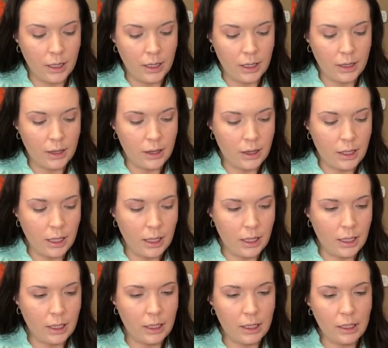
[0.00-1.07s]
And
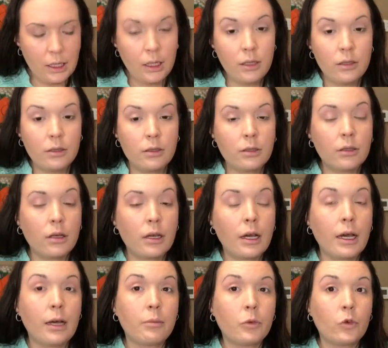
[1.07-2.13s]
then
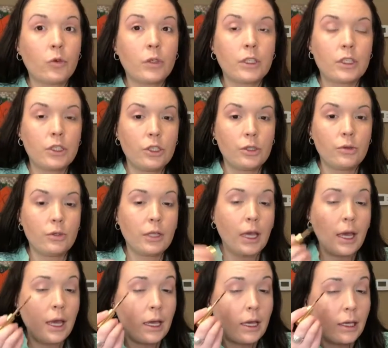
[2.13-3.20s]
I'm going to
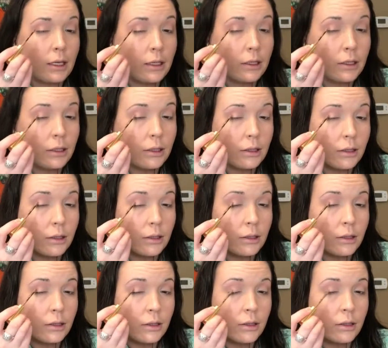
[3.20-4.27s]
take
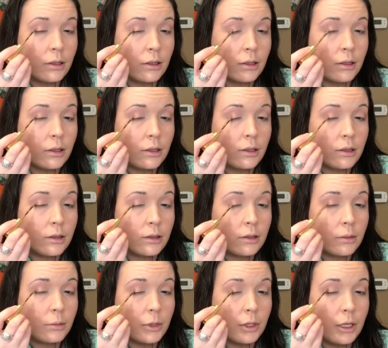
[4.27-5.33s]

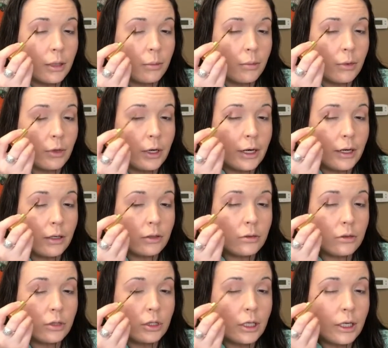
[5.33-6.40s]
some of that
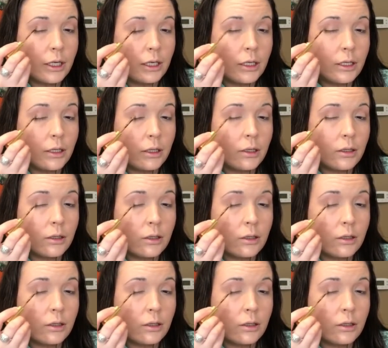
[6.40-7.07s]
brown shade